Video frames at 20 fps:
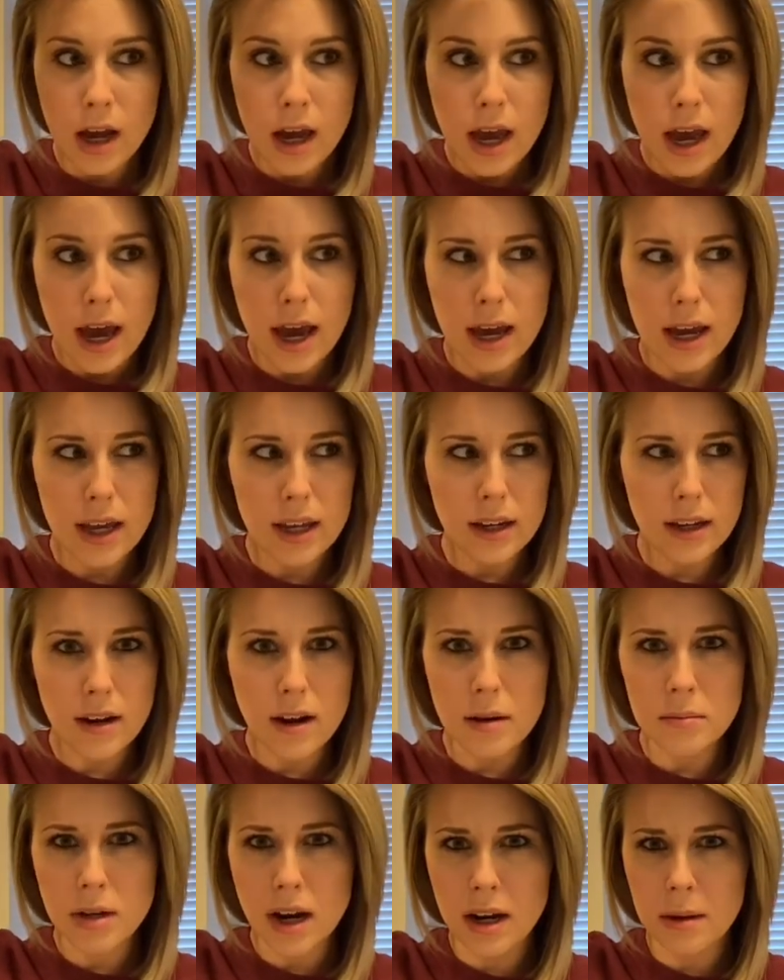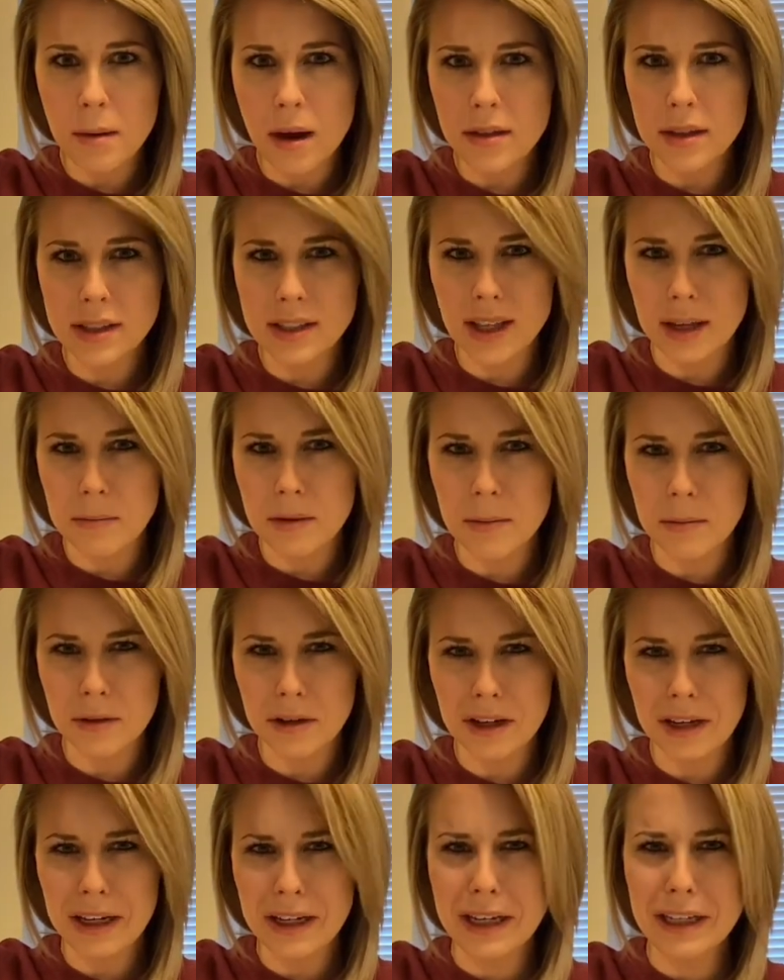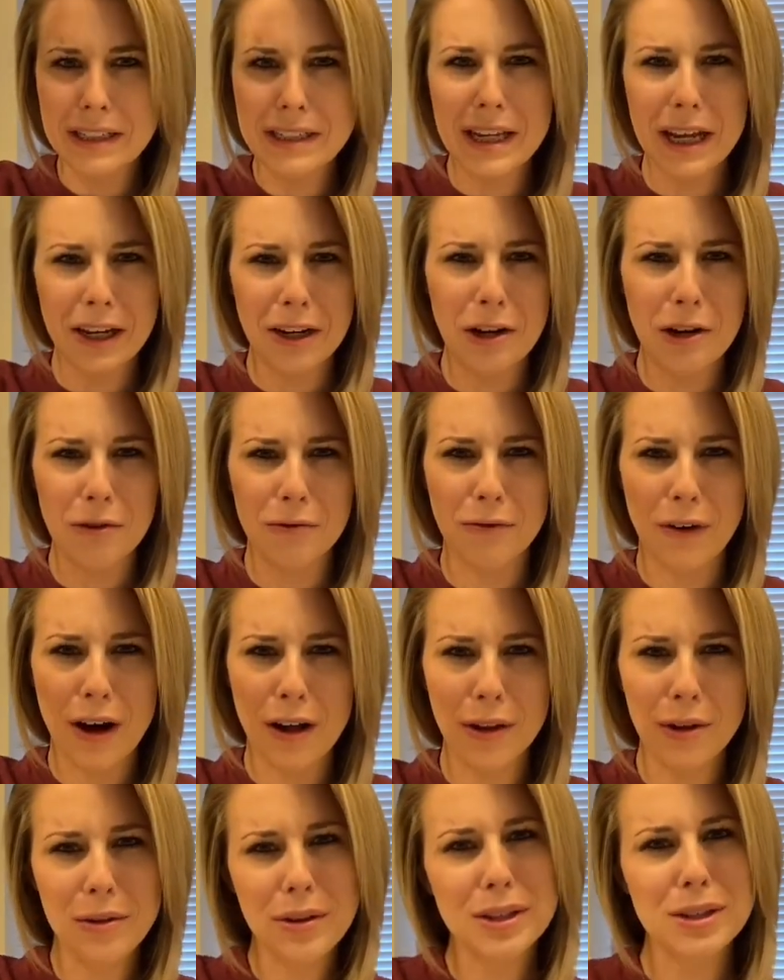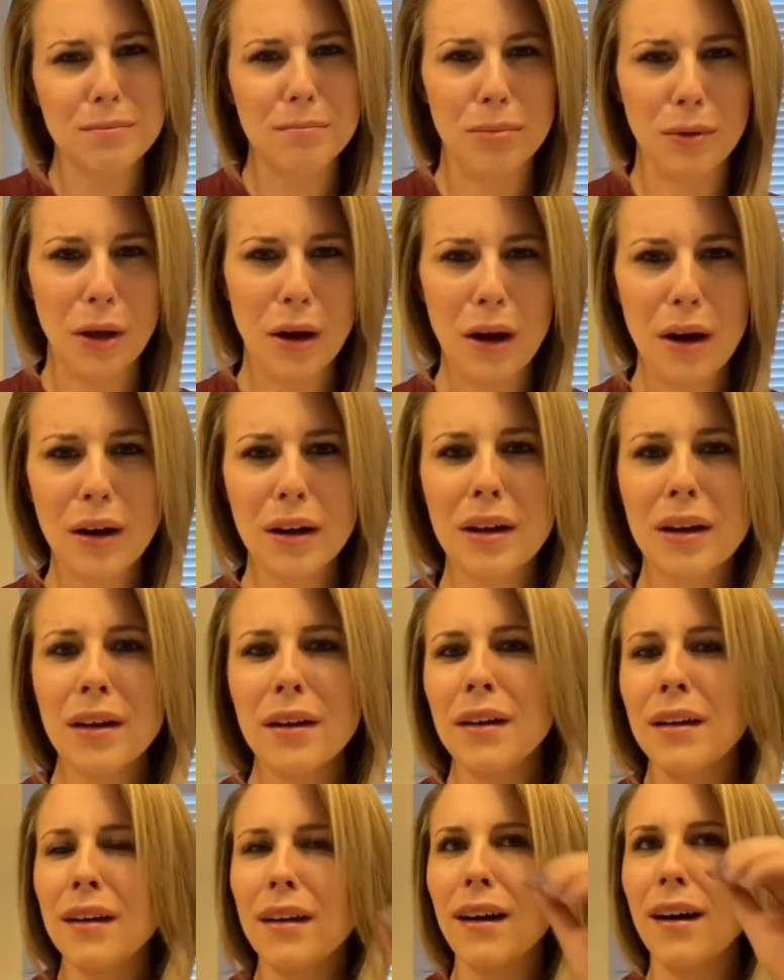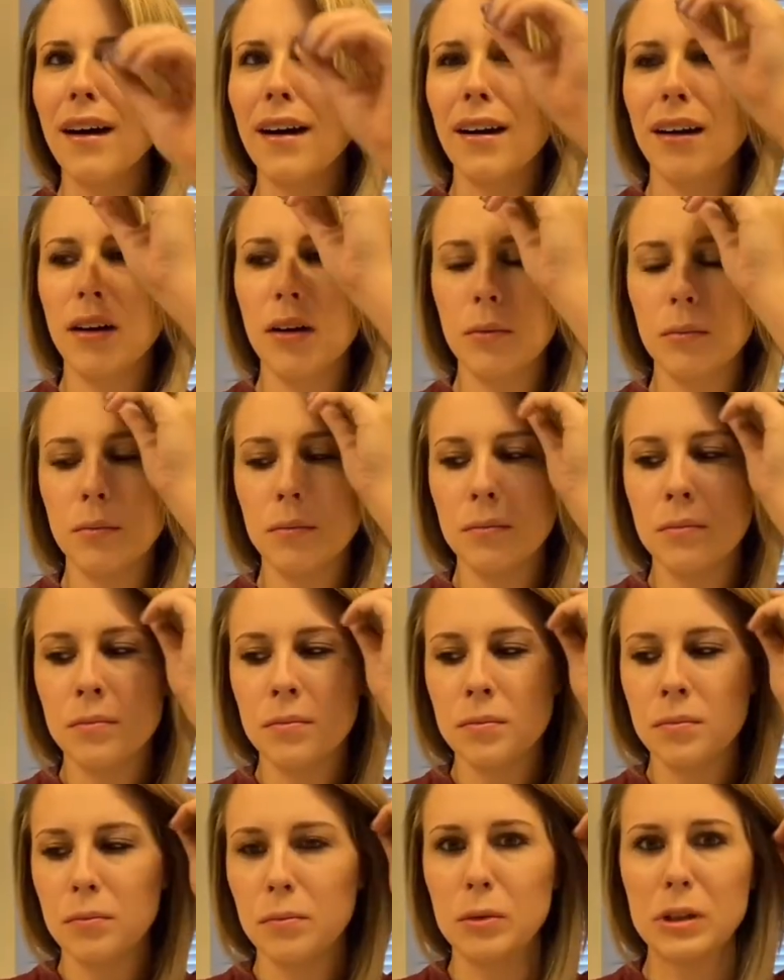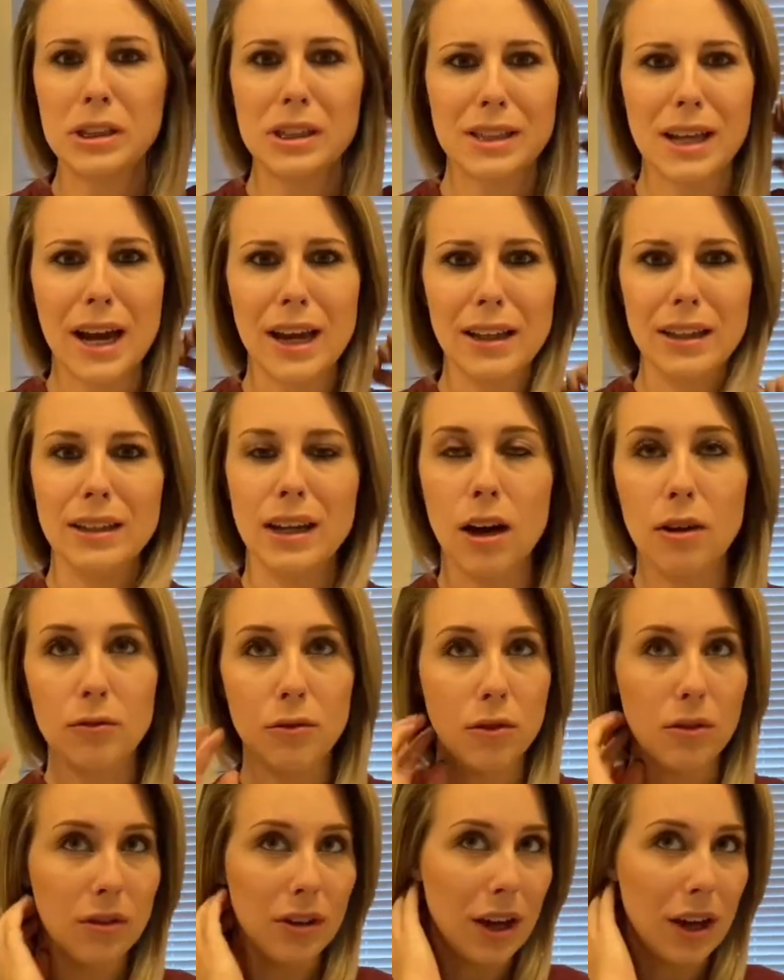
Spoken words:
And, you know, I'm talking about this like people are going to continue to follow this blog, which is highly doubtful.